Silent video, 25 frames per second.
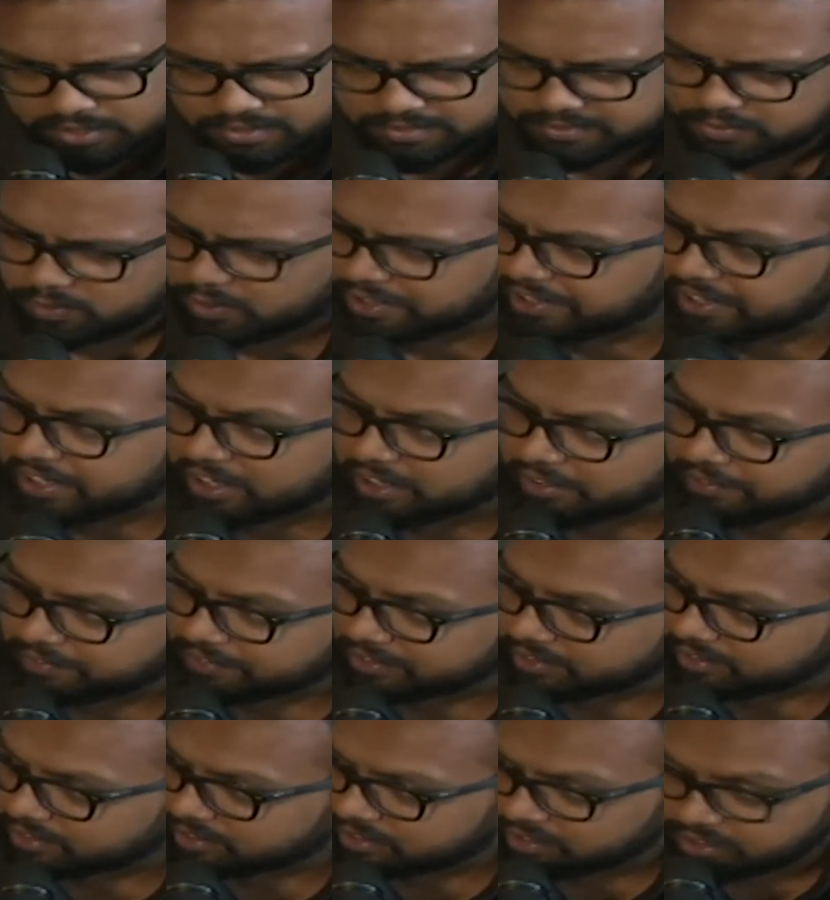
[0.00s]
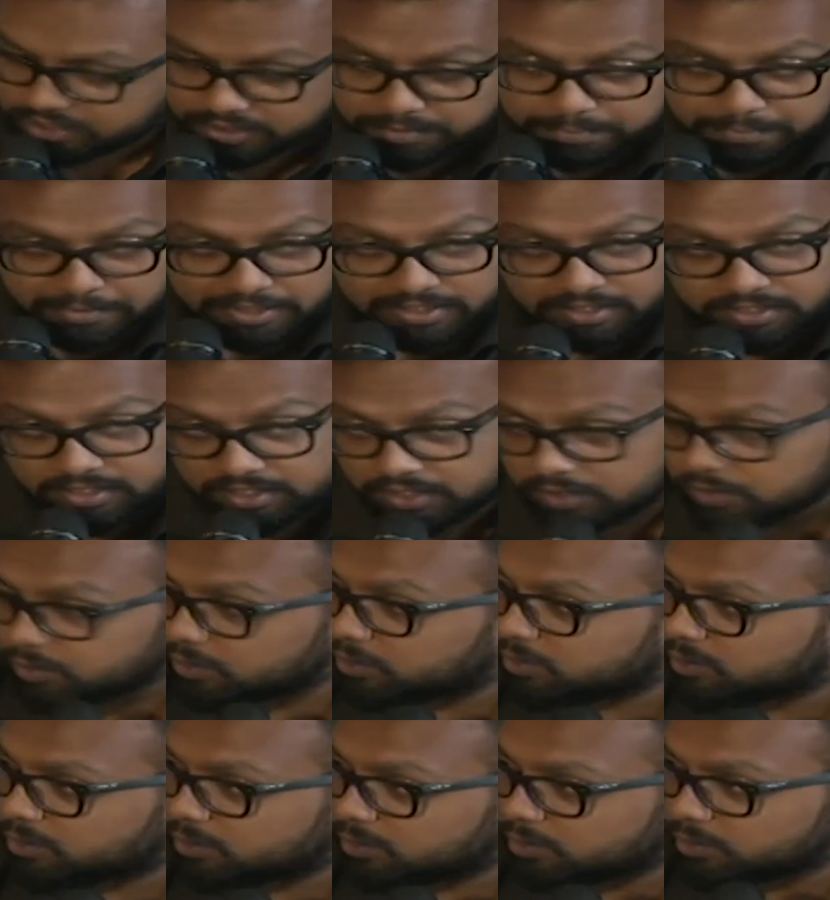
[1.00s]
1.5 years, 6 months
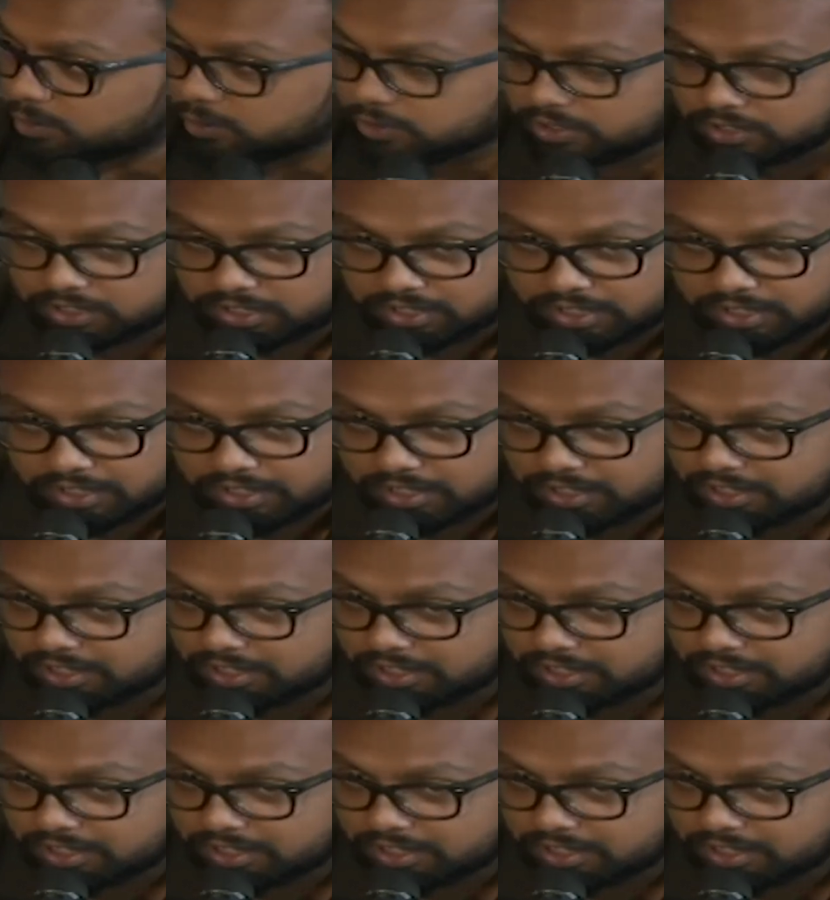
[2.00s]
ago, who still